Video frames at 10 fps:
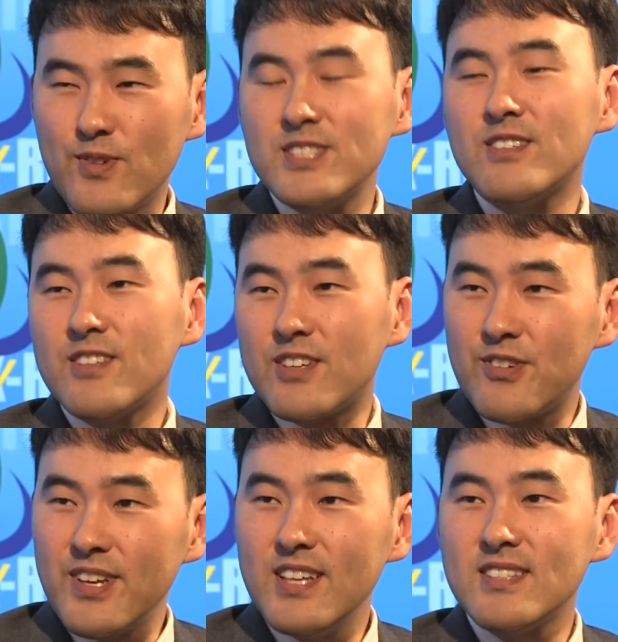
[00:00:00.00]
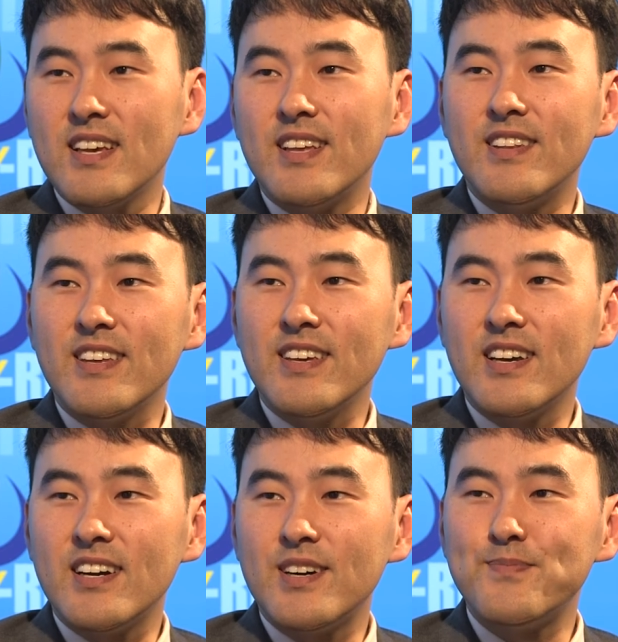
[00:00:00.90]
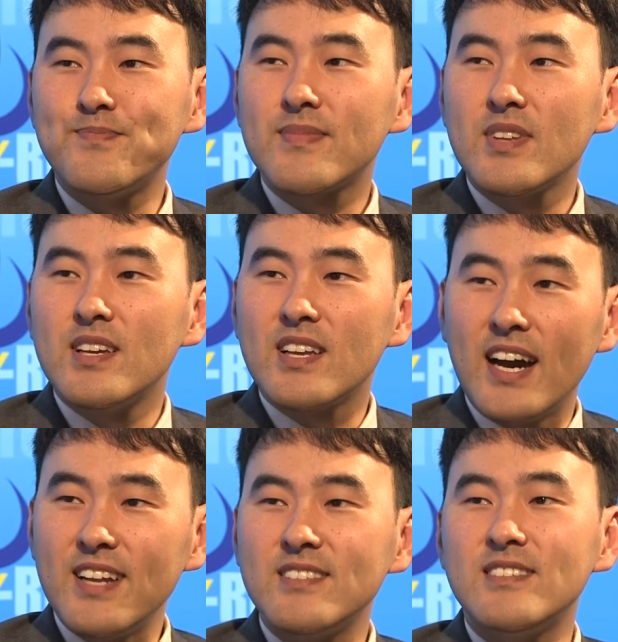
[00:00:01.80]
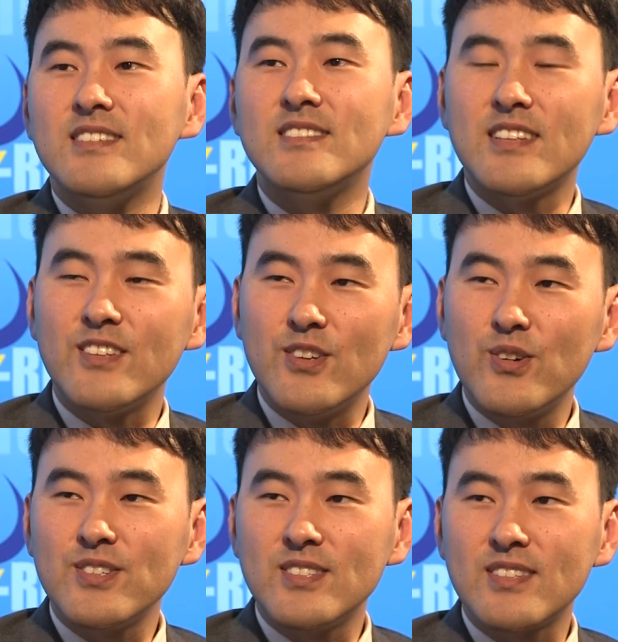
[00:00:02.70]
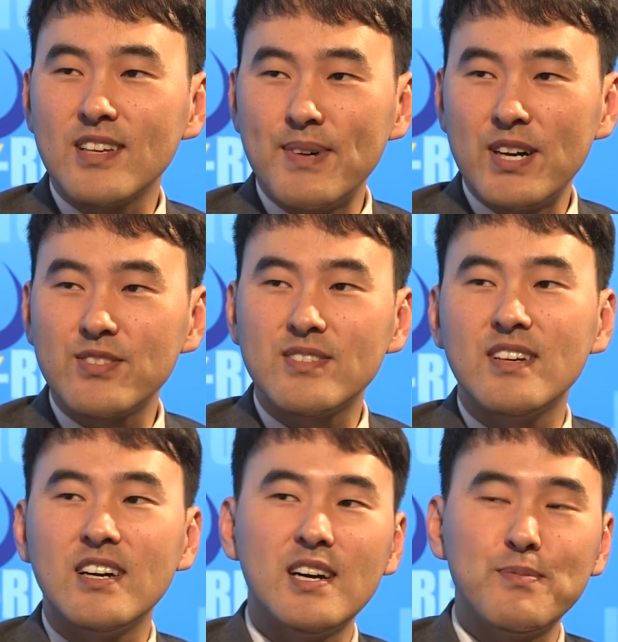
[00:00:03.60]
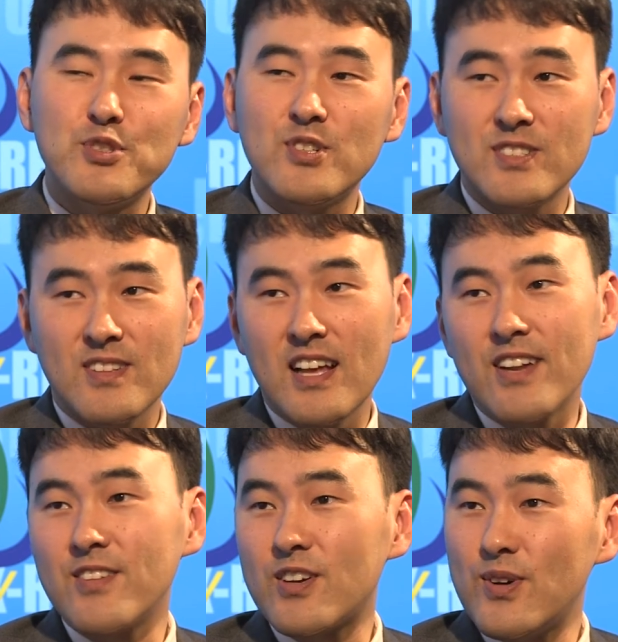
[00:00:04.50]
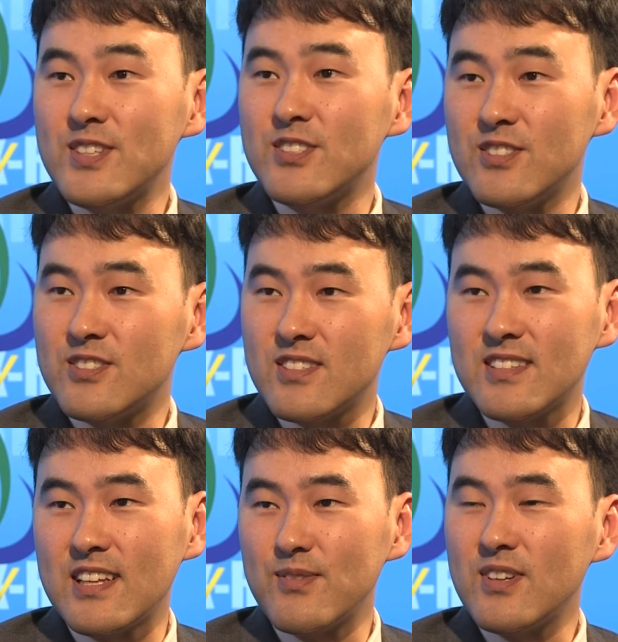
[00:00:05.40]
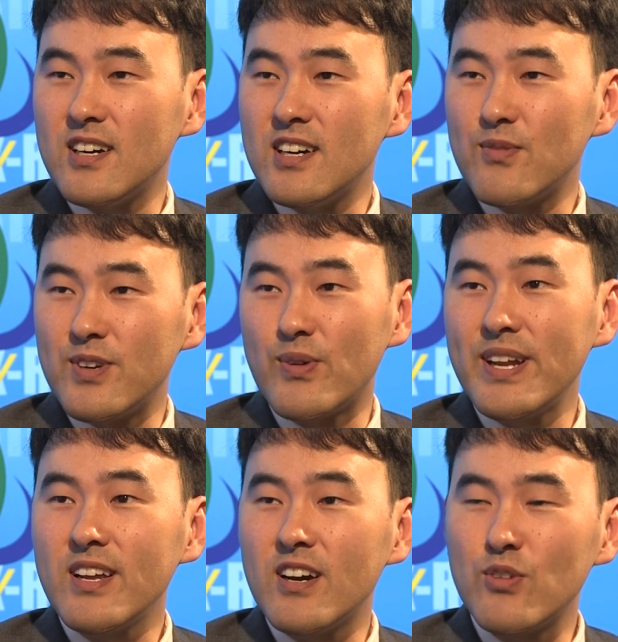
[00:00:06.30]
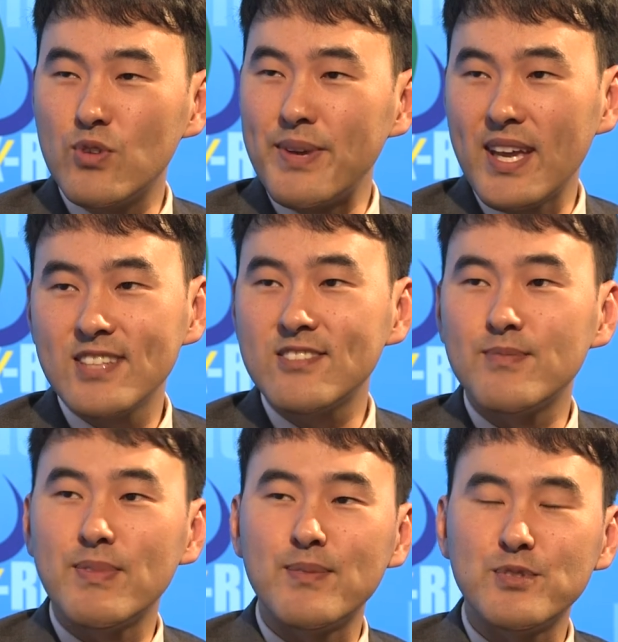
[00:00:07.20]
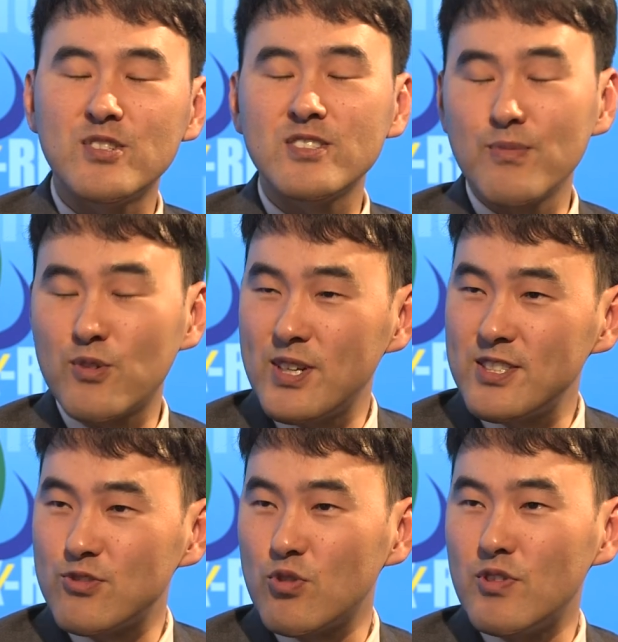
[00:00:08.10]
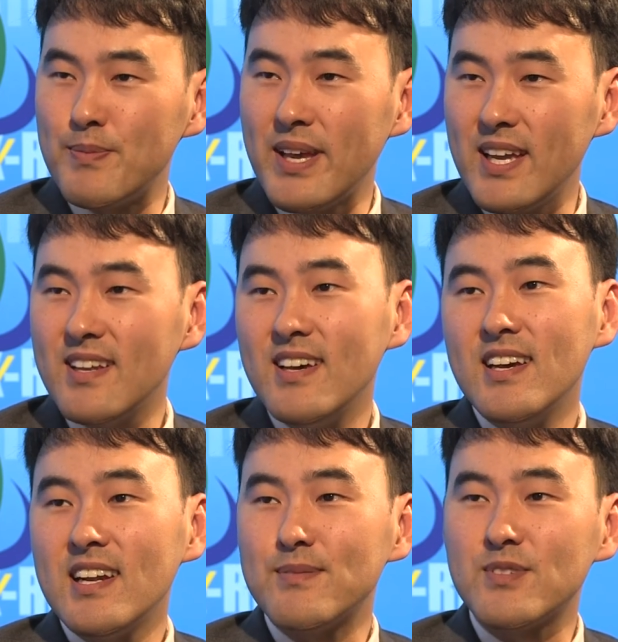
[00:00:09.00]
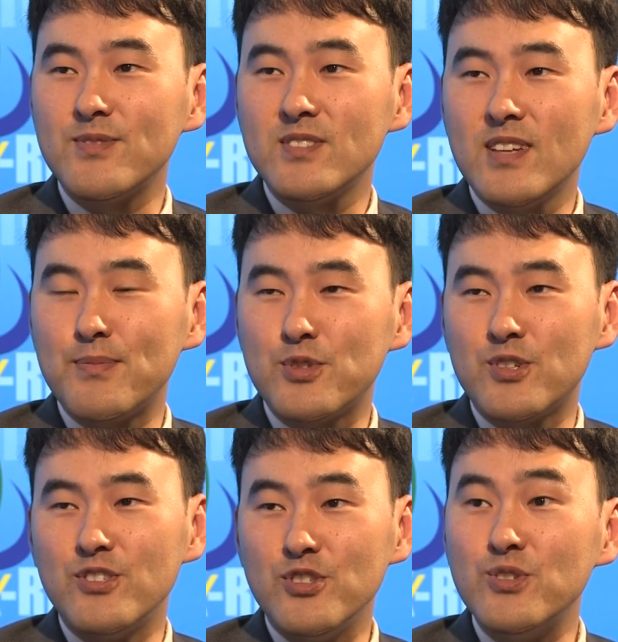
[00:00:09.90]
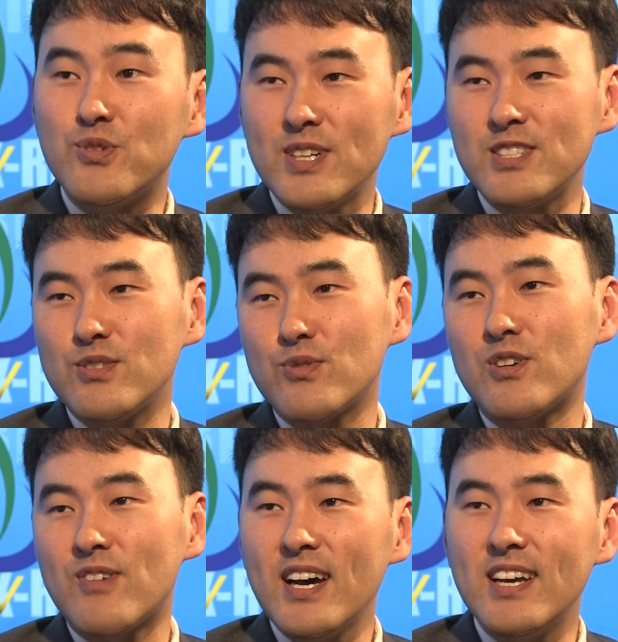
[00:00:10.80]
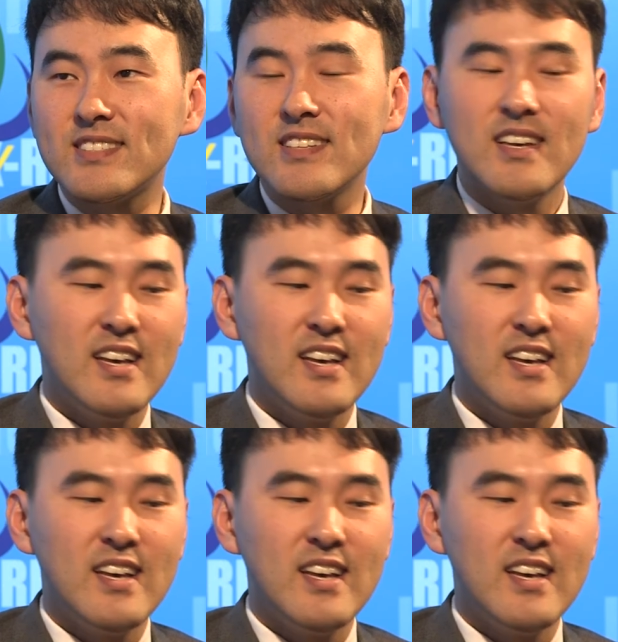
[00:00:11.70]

once the decrees and the um guidances and the notices come out, uh, I'm sure a lot of the questions that uh, we're waiting on will be answered, but I'm sure some questions will remain. I'm, um, I'm sure new questions will arise.